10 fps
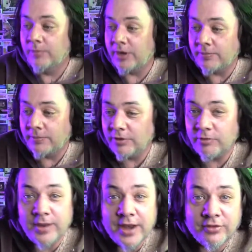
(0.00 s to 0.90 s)
But
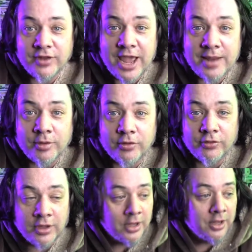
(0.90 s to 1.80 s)
just be nice to
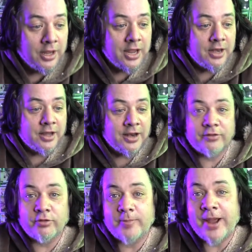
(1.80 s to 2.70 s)
animals, and
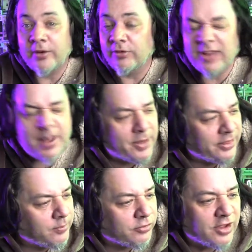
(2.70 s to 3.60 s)
unless they're spiders, step
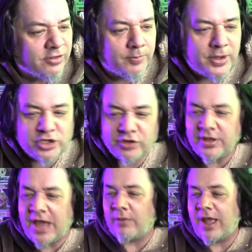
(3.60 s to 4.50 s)
on them sons of
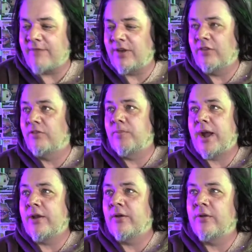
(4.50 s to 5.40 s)
bitches. I don't have any
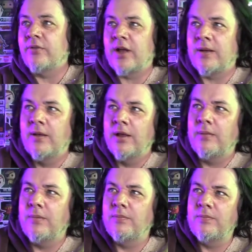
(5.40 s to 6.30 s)
spider. There's a
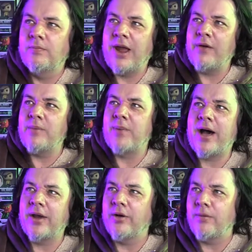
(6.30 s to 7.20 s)
Harry
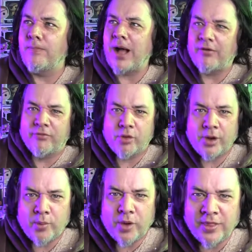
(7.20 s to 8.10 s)
Potter
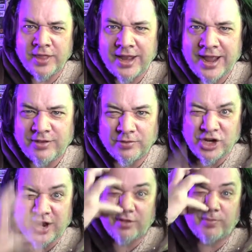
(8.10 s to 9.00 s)
Malfoy one that has a
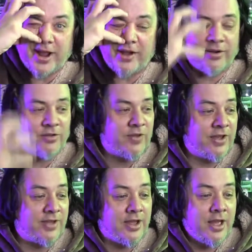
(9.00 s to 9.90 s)
giant spider in his
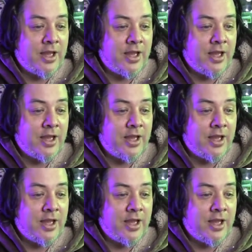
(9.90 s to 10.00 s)
face. I